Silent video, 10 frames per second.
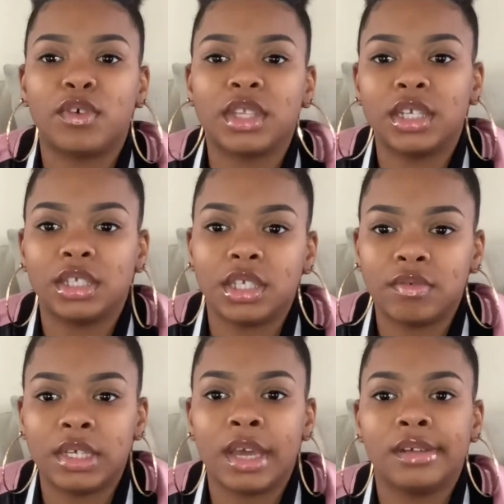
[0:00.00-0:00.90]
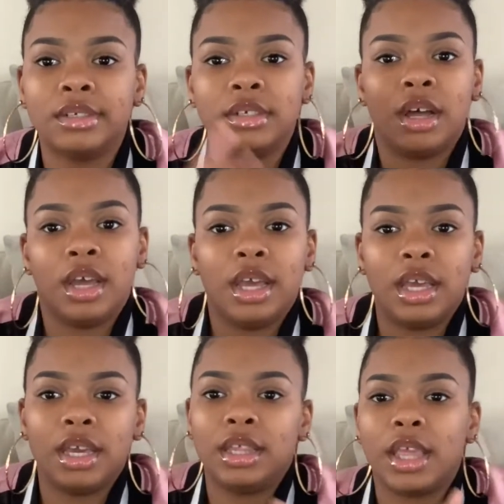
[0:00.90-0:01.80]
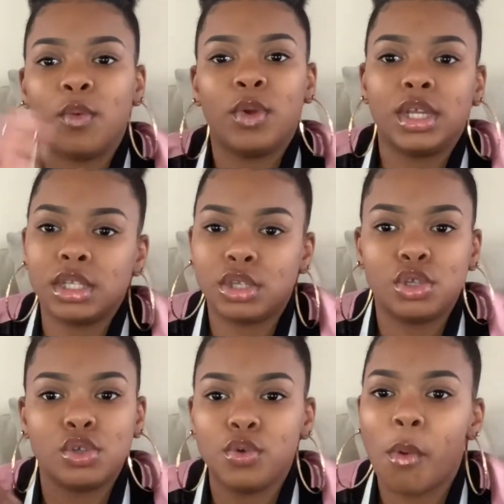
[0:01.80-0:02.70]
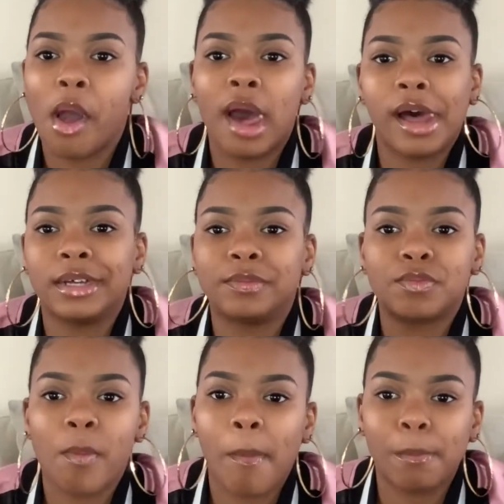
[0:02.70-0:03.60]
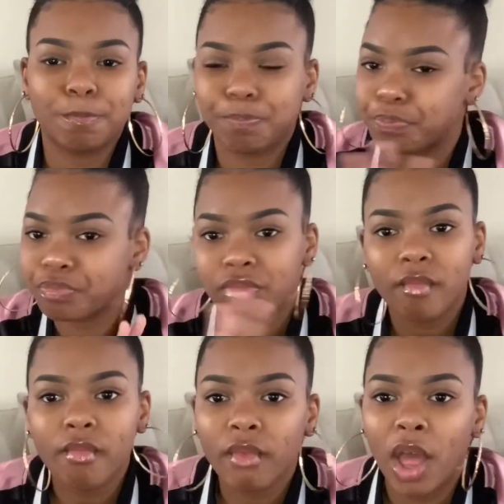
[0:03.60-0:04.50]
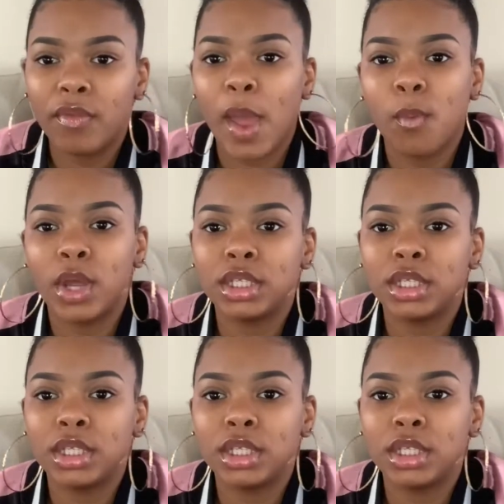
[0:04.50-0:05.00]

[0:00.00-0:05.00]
Thanksgiving, and they went to, I ain't